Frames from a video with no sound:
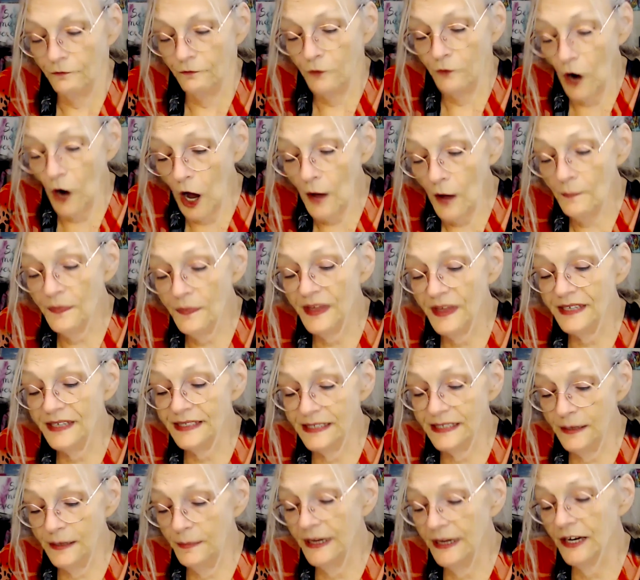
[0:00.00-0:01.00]
from the
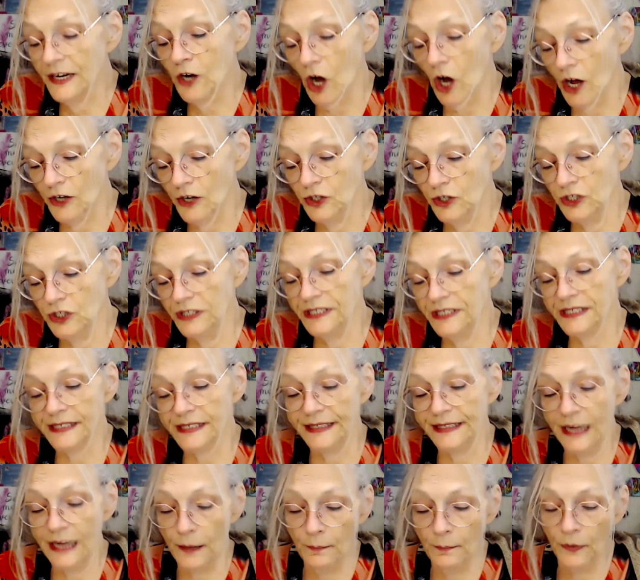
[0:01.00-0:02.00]
semi-conscious
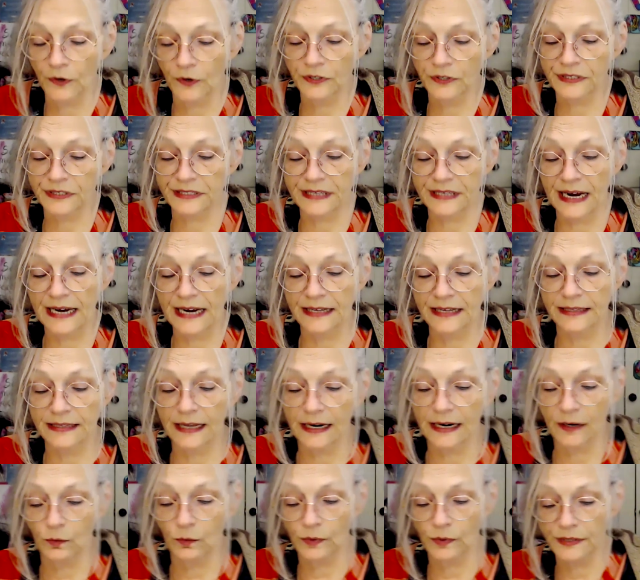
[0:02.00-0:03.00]
slumber state
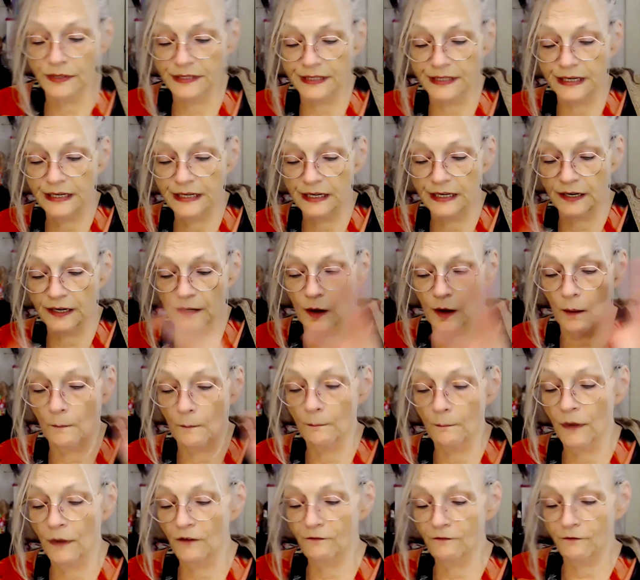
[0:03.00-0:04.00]
that it was in
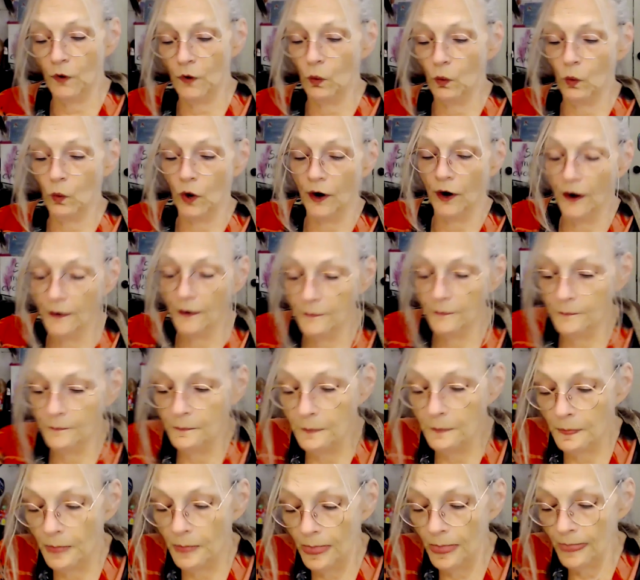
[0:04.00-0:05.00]
before.
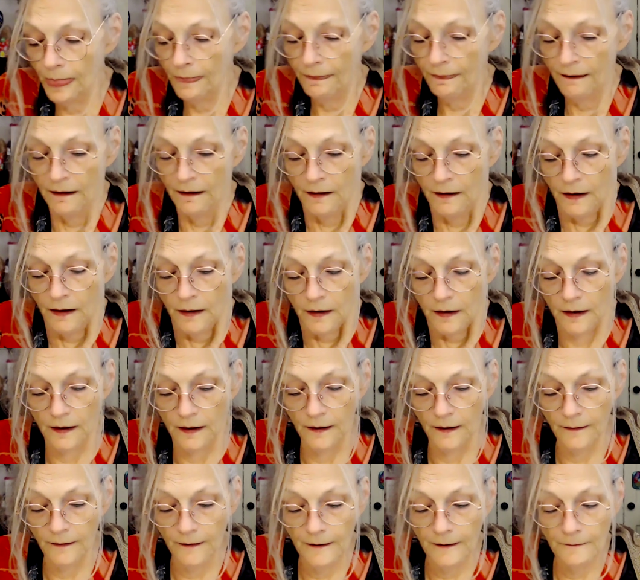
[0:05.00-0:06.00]

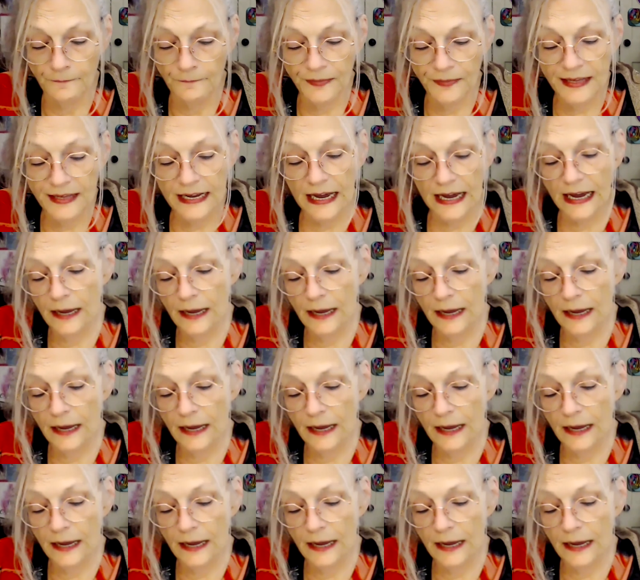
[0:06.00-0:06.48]
the